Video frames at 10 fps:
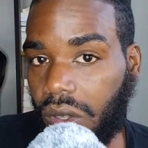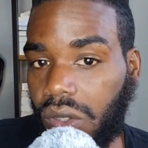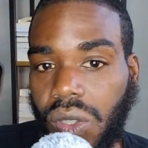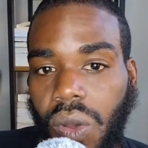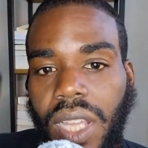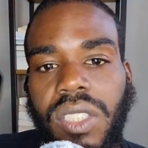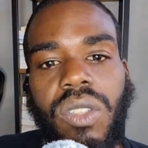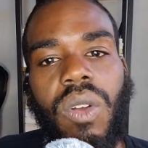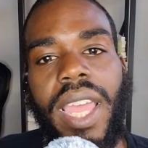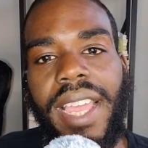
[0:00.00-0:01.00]
So I
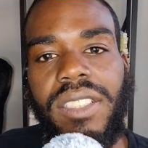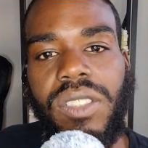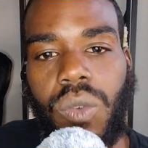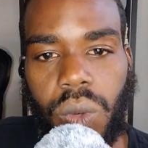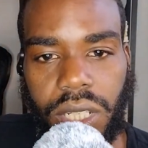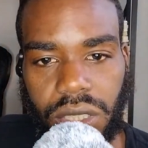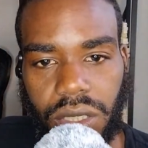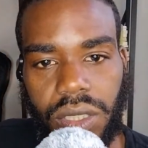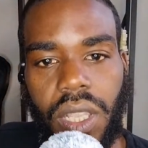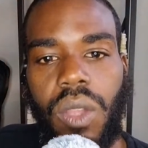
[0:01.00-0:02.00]
started asking
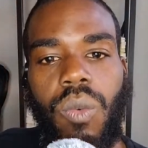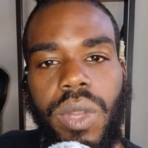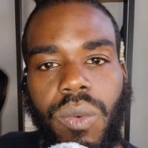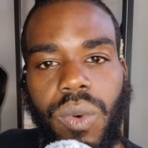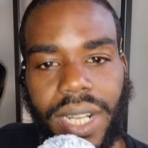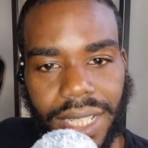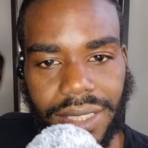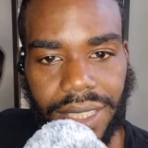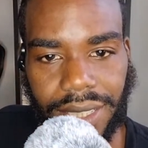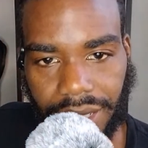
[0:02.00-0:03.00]
questions. Well, what is
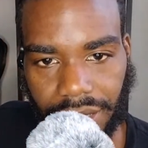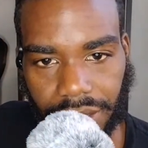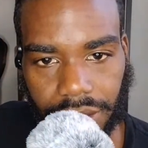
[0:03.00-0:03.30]
it then?